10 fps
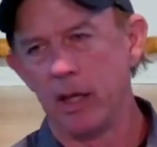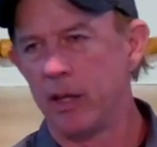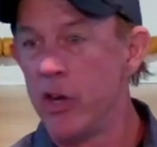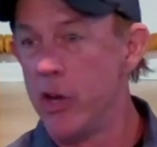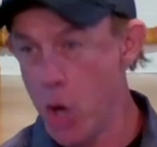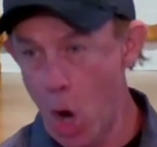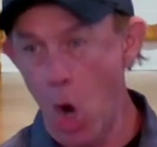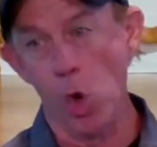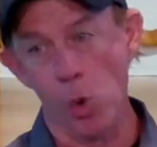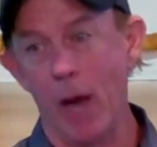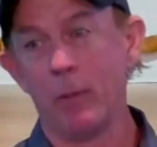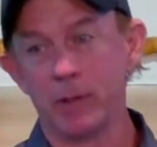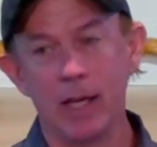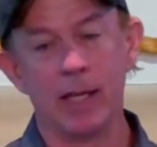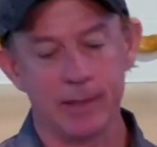no, I was
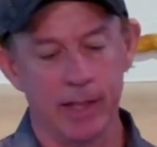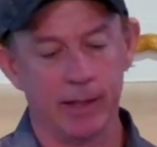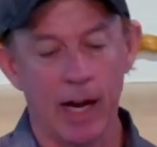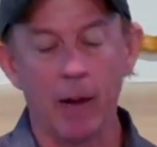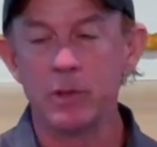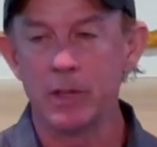not saying that. I was going to